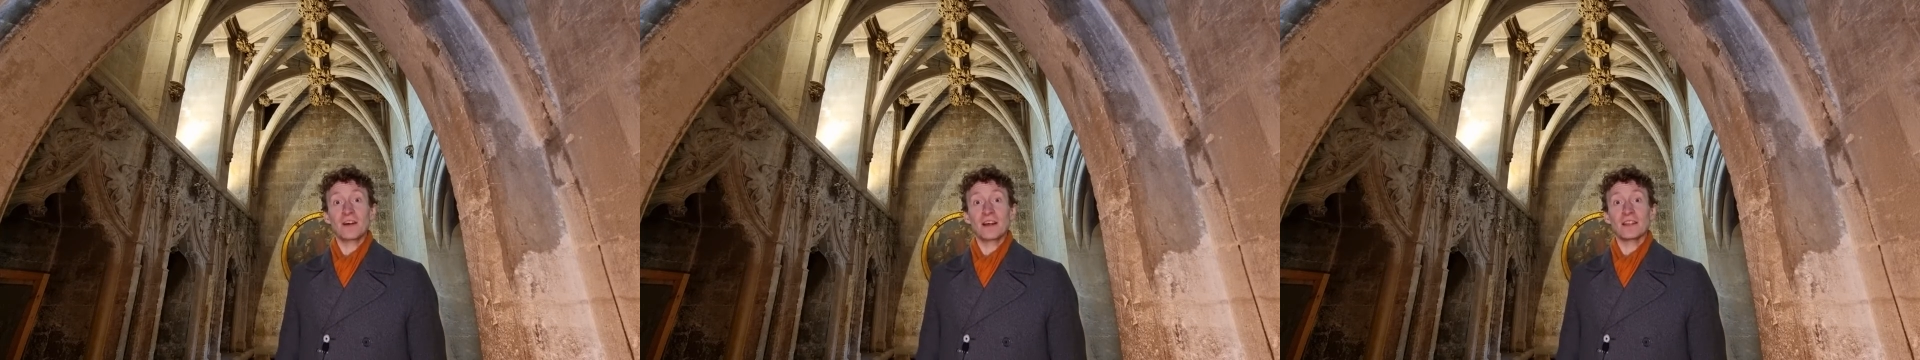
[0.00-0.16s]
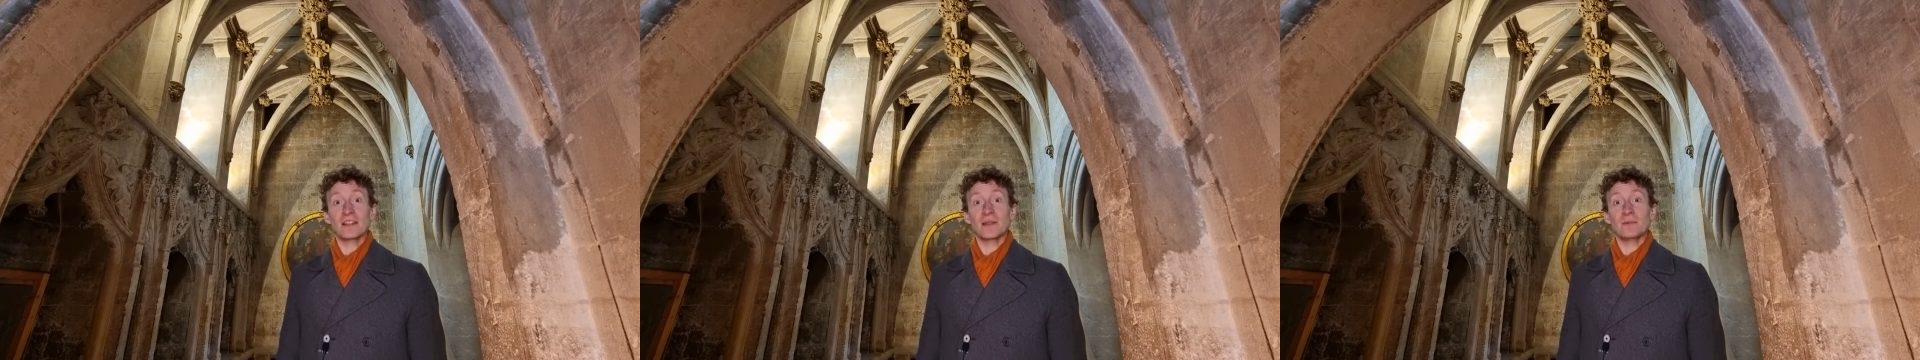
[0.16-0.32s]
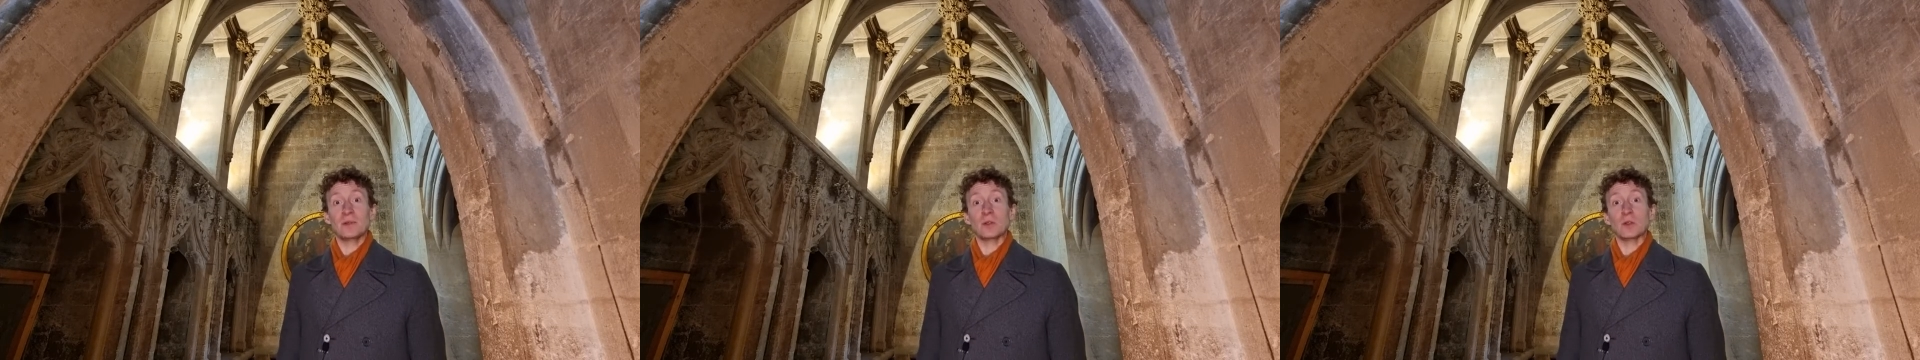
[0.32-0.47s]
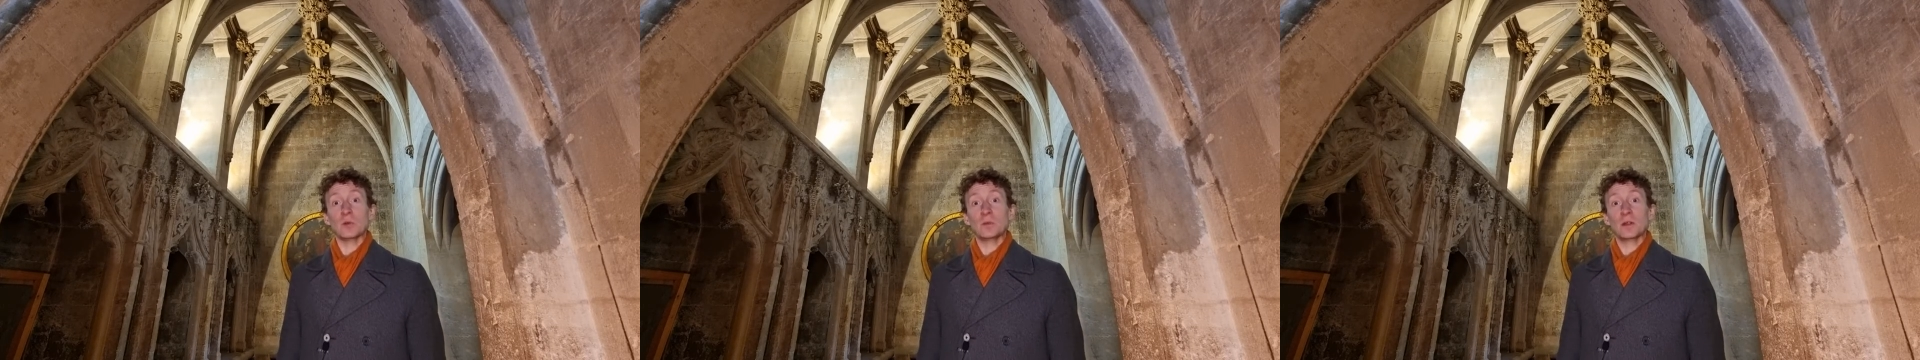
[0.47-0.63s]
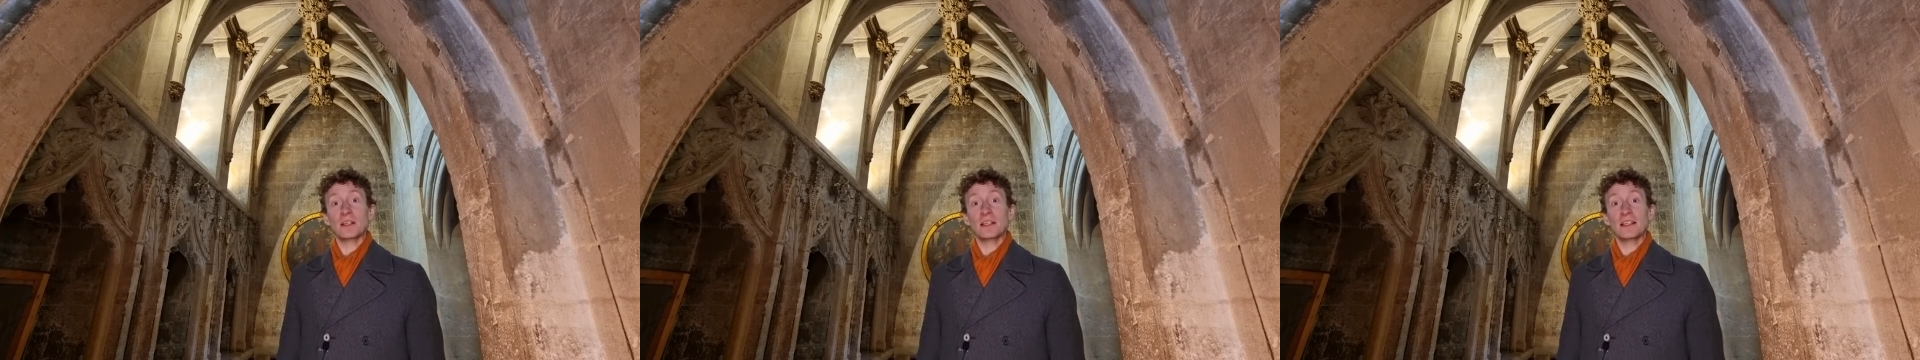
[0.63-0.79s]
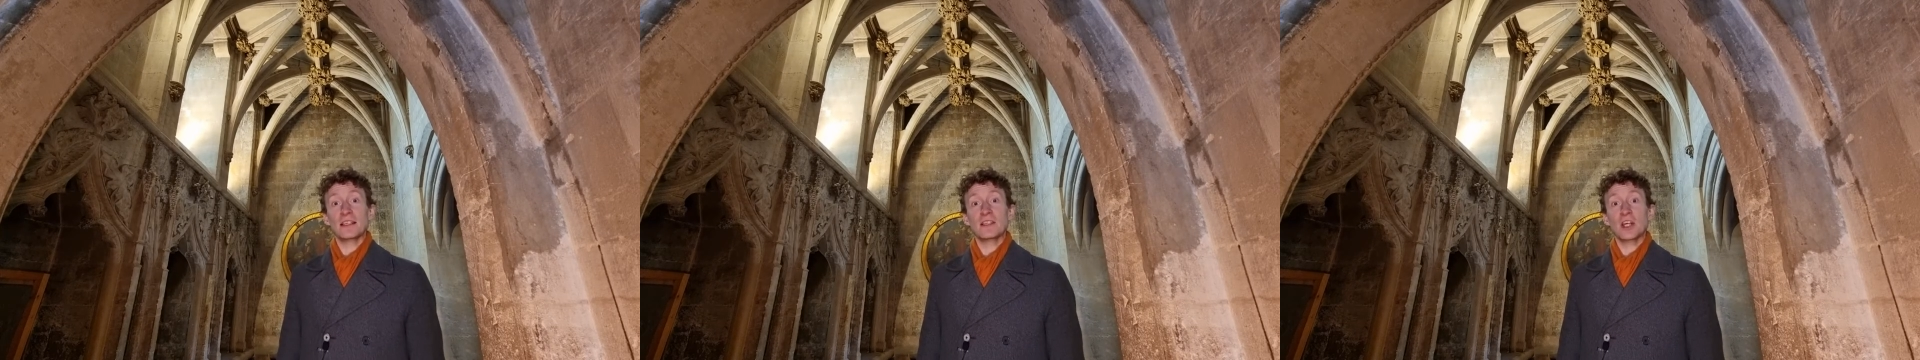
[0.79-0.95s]
Vestibule
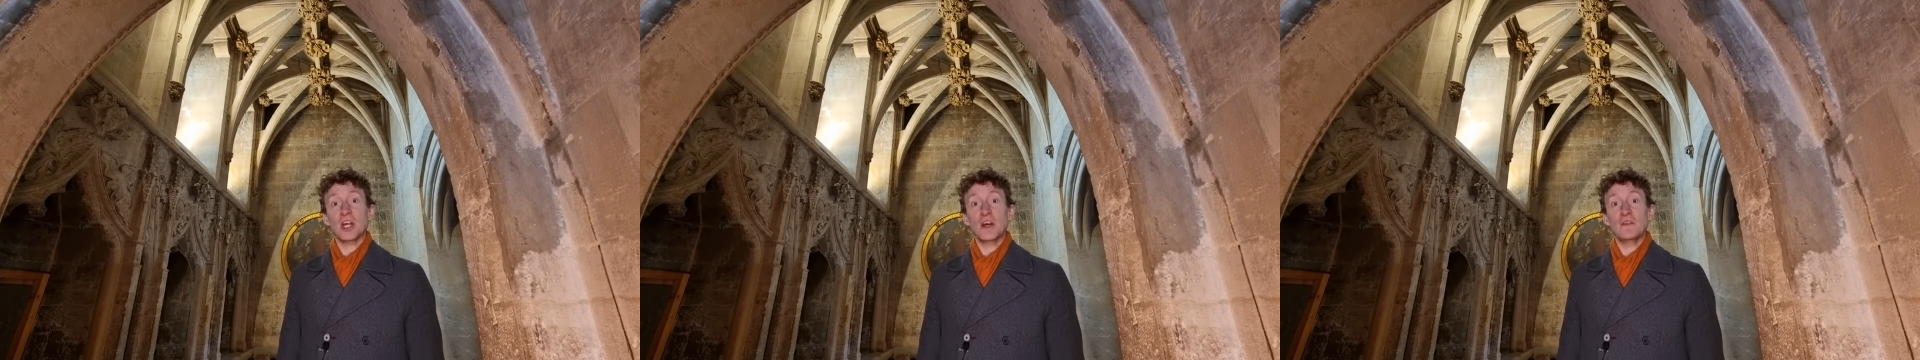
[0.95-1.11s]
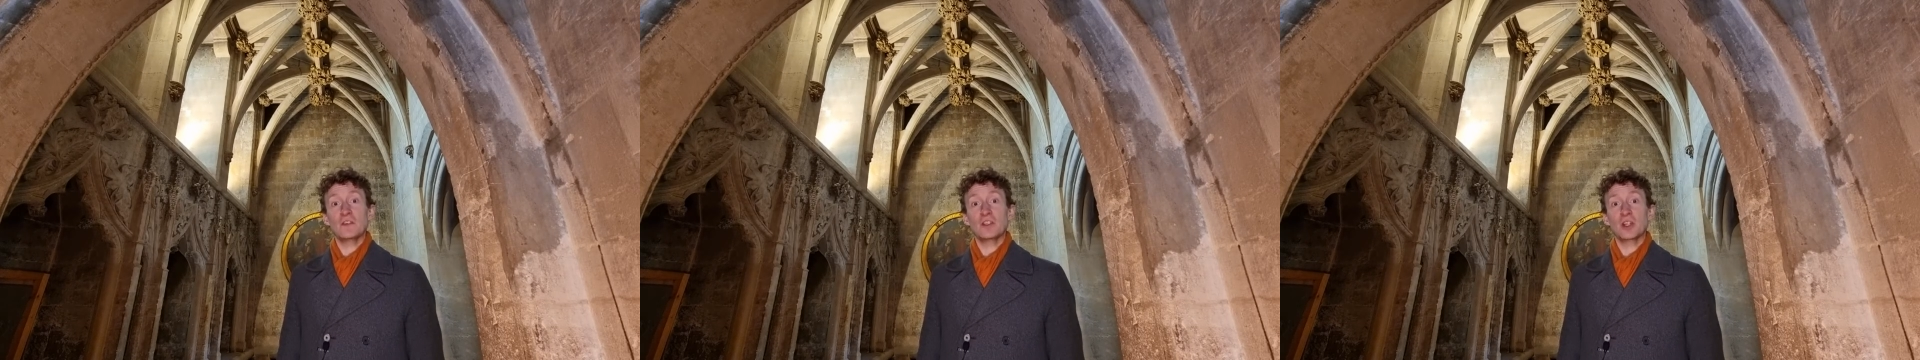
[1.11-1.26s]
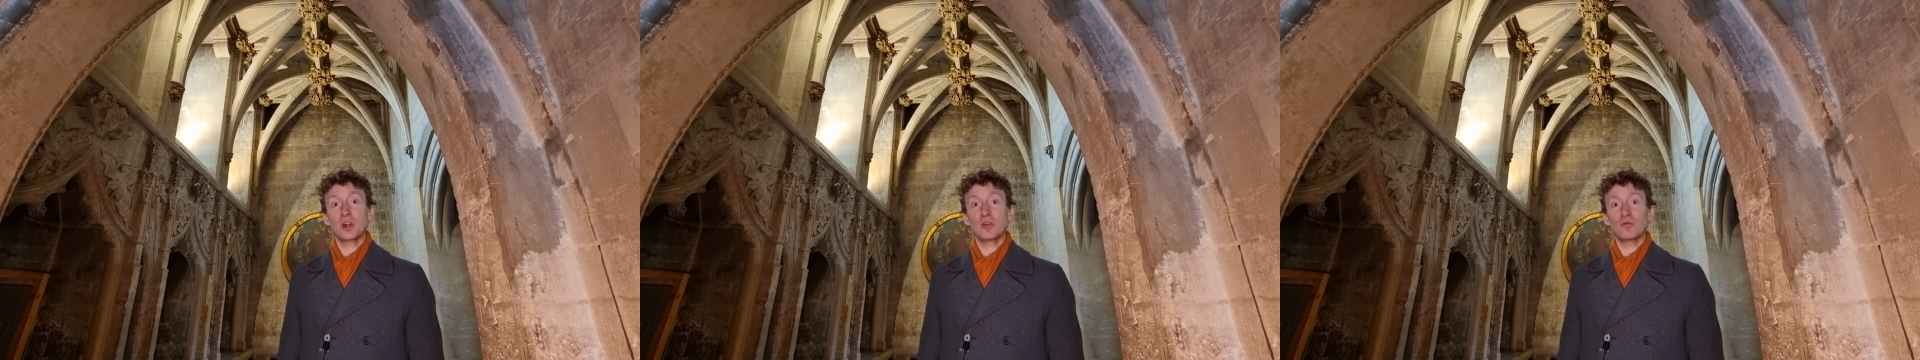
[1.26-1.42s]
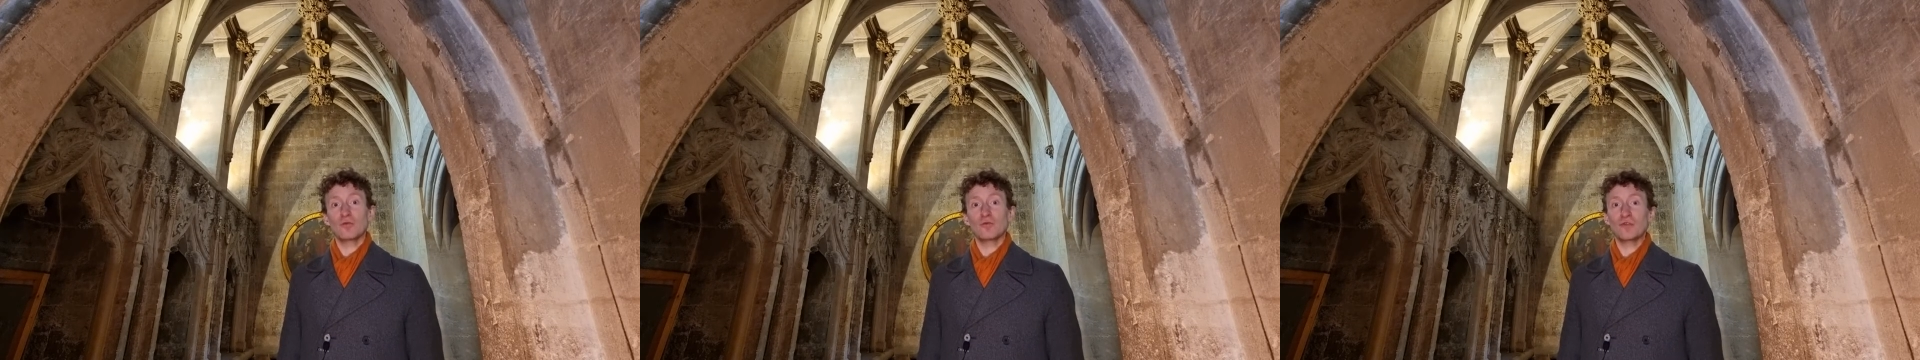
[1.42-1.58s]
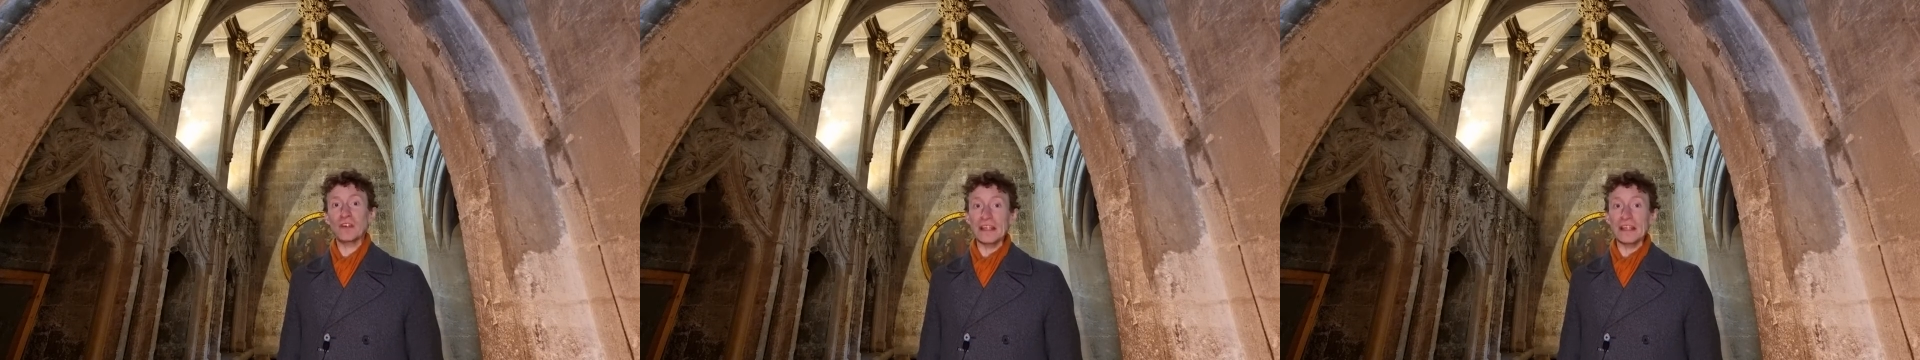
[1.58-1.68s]
because it serves no